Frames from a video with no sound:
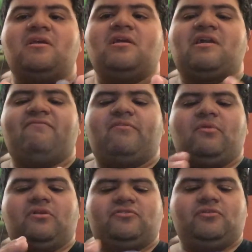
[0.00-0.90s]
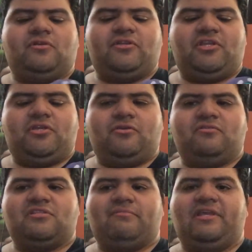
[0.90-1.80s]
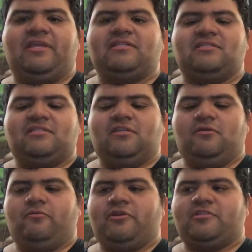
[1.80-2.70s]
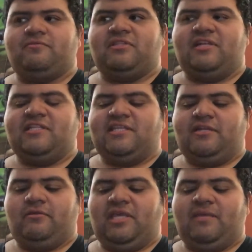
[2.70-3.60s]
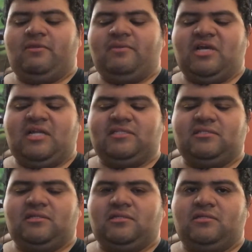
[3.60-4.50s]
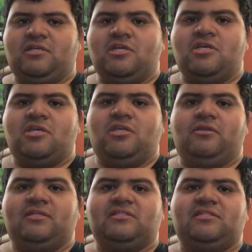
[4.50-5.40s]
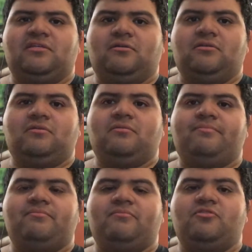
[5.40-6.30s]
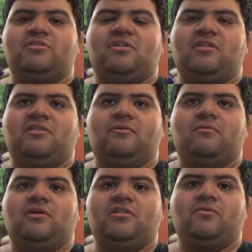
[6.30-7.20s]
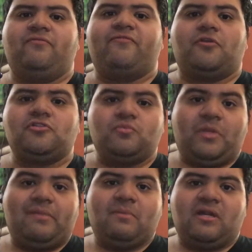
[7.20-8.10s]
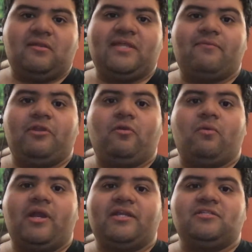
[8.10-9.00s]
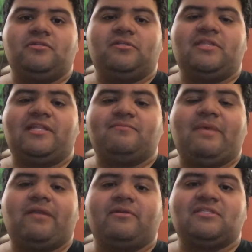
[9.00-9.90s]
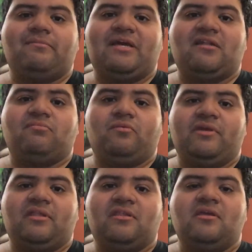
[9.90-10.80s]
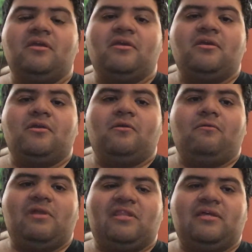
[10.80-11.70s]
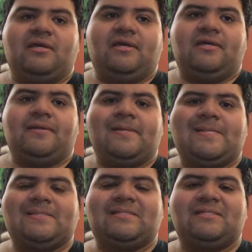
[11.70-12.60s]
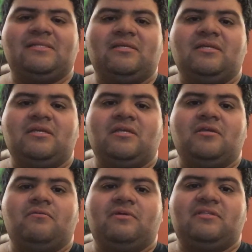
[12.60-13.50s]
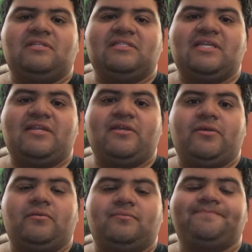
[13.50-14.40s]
comfortable controller to use. I mean, it still works with the Nintendo GameCube console. You can still use it on the first Wii model that's backwards compatible with uh, with Nintendo